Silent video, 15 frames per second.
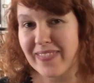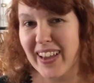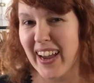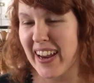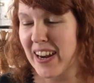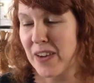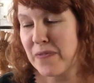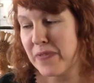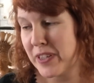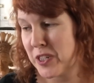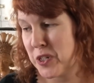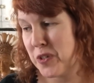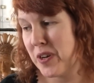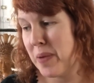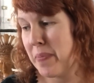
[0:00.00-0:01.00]
I love
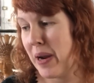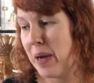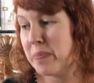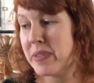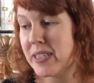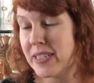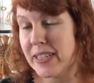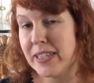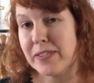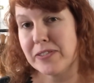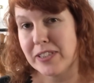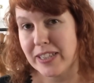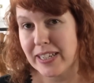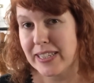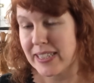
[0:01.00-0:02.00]
Victoria Plum still
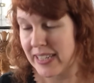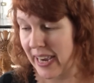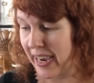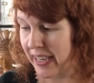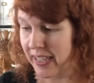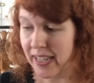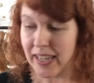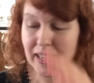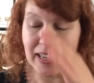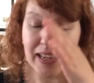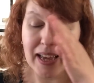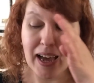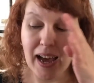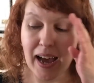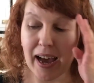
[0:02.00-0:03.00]
to this day,
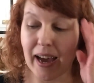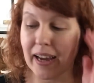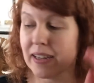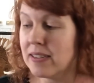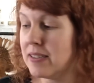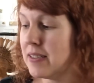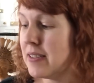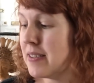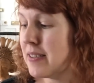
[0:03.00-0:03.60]
and